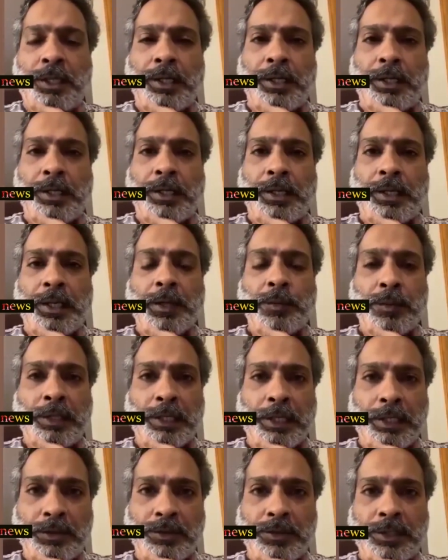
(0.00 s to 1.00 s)
Uh, I
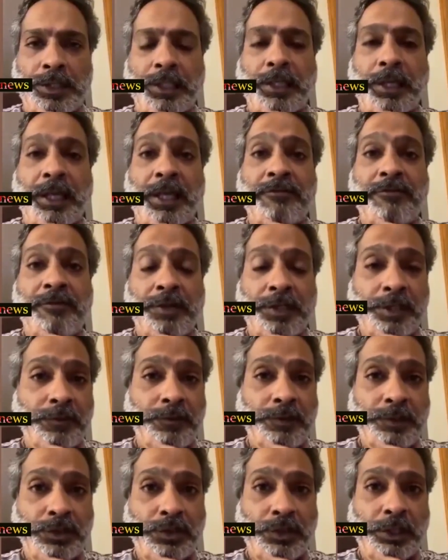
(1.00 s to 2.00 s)
would like to say that I
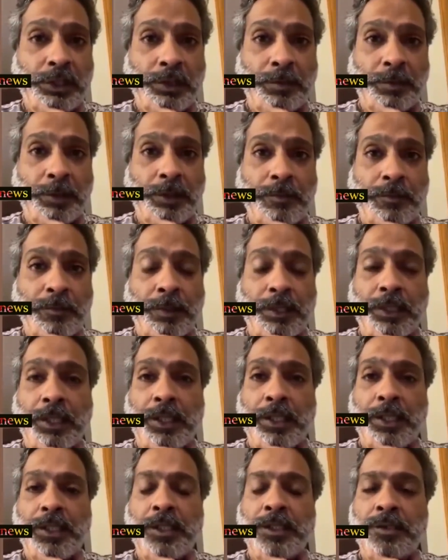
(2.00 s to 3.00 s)
forgive this gentleman,
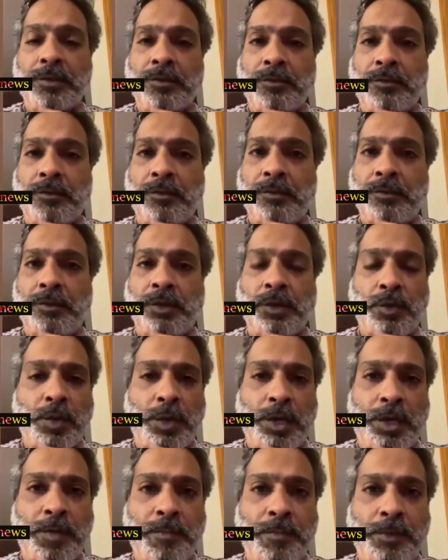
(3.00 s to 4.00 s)
but he needs to
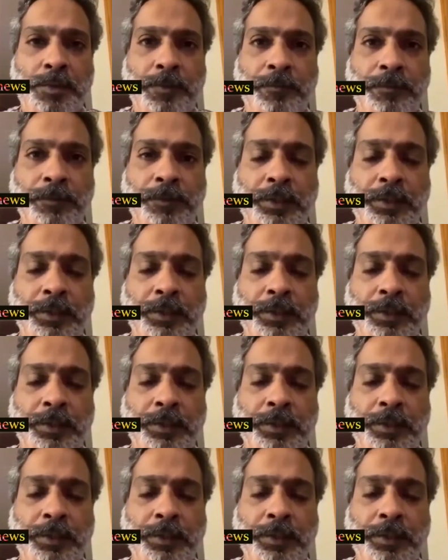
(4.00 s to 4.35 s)
grow up,